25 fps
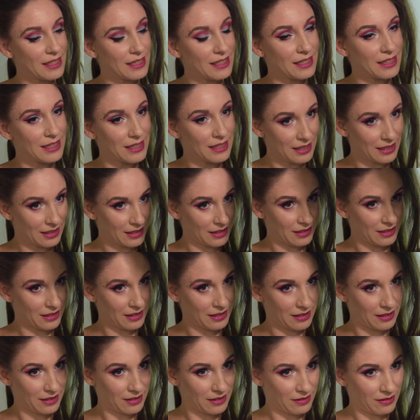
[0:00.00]

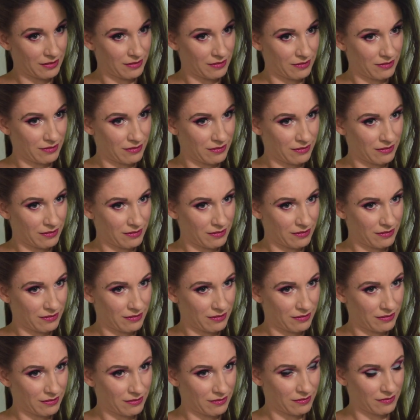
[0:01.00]

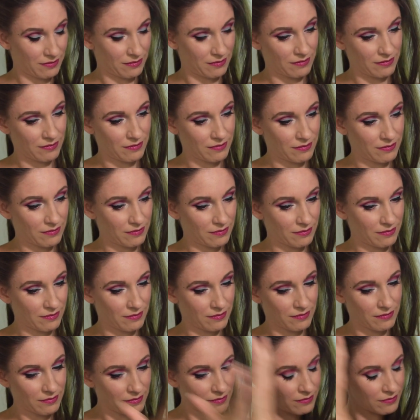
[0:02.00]

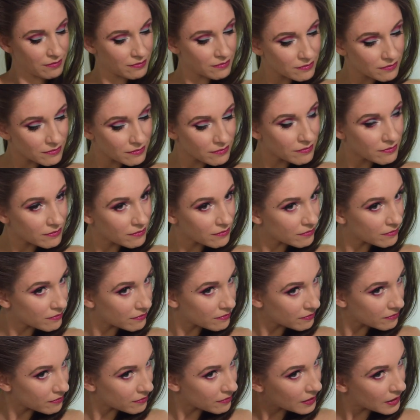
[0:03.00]

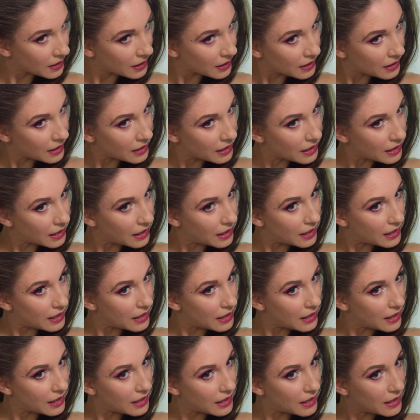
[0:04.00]

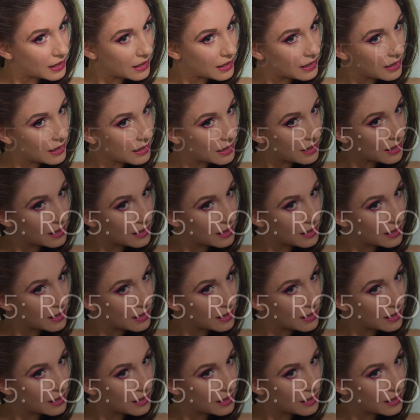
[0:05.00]
Nobody speaks.